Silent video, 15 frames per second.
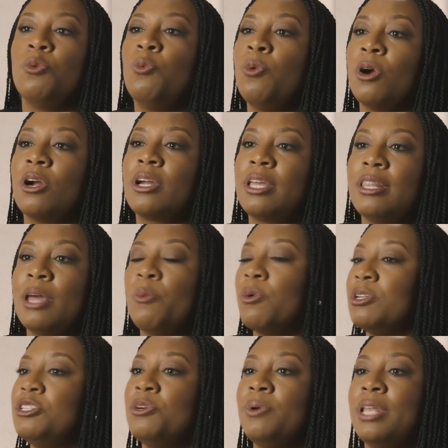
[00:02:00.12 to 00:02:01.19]
work that
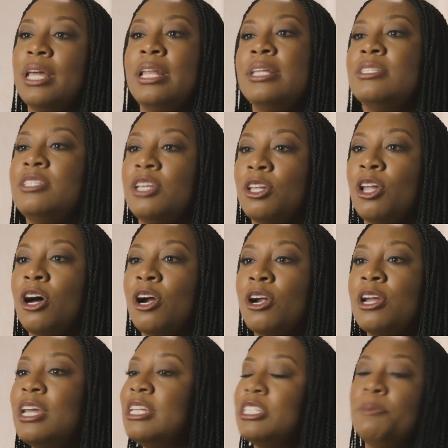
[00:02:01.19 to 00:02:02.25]
we're doing at
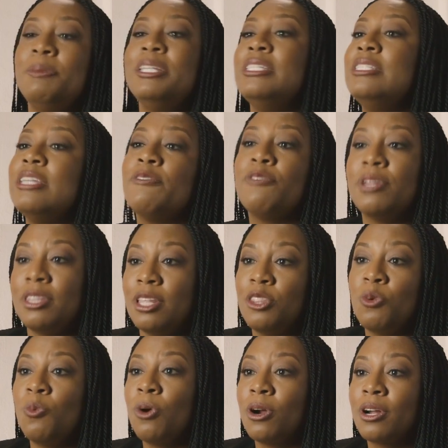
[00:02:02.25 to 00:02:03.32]
NCLR to be different than
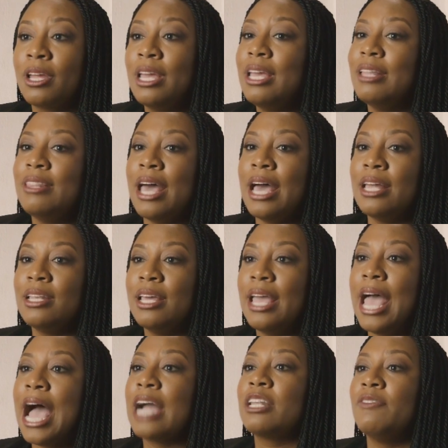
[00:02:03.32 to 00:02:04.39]
the work that
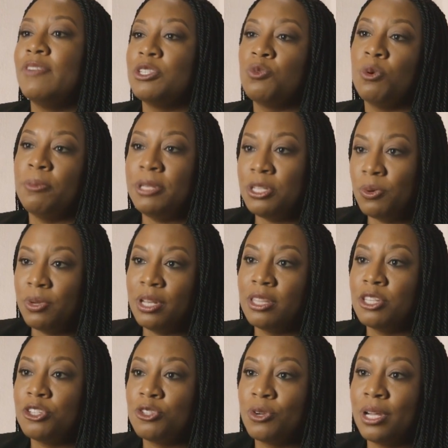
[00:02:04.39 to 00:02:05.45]
activists will be doing in
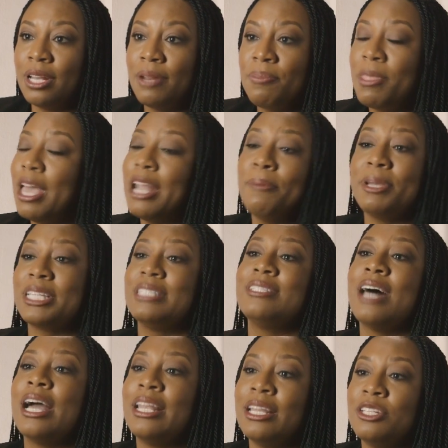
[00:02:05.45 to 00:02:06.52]
the street. And I'm
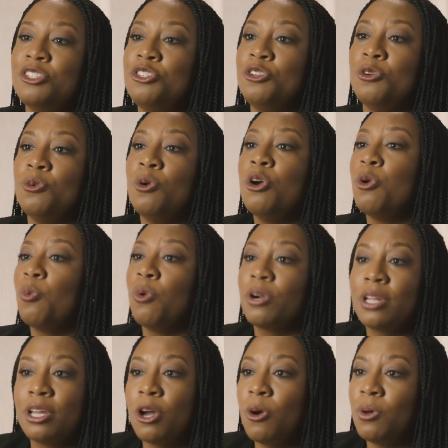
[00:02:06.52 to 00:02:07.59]
excited to
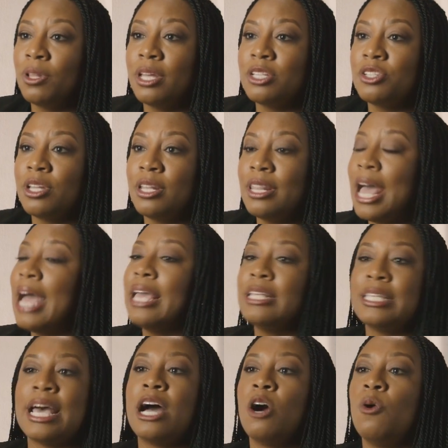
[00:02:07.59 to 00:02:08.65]
work in coalition. That
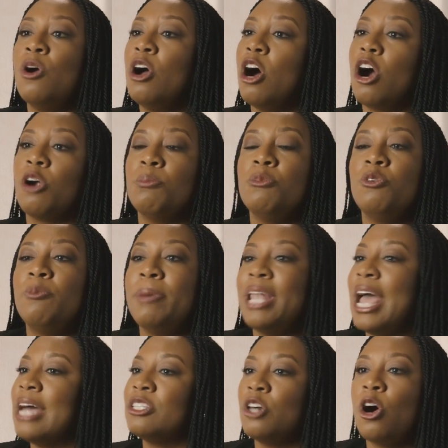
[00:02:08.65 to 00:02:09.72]
is how our movement
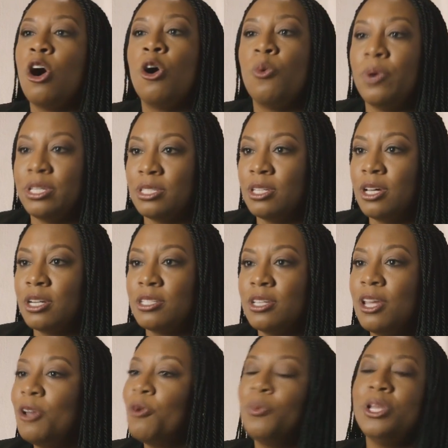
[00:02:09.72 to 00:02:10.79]
has always looked.
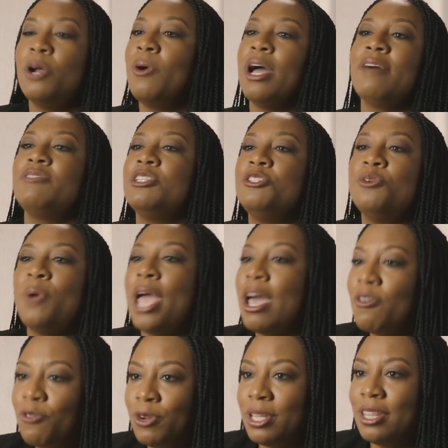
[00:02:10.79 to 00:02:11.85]
We don't have to do
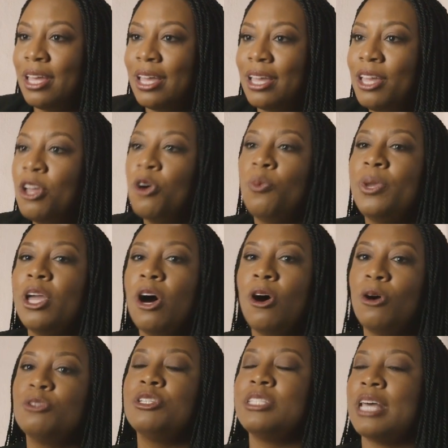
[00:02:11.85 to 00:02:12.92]
everything. We
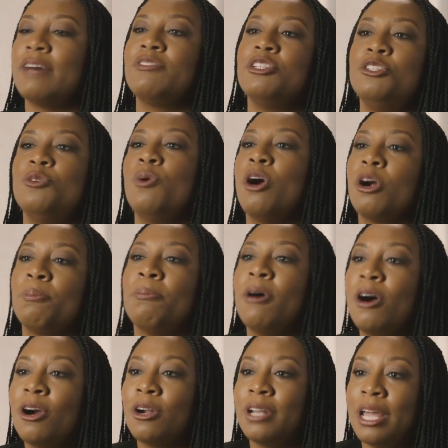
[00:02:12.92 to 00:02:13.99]
all just have to do our
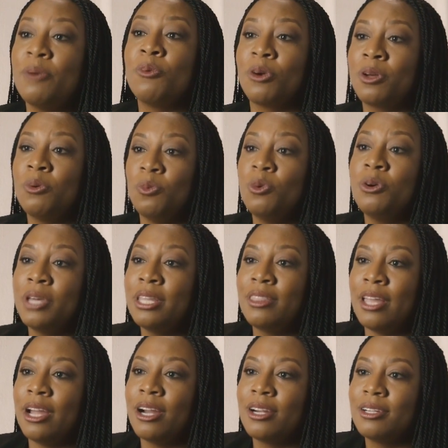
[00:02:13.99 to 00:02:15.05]
part, and we'll get
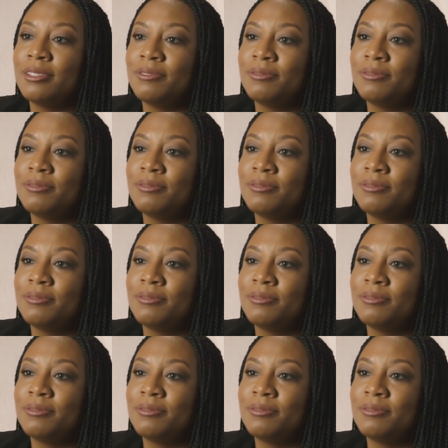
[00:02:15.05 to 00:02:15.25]
there.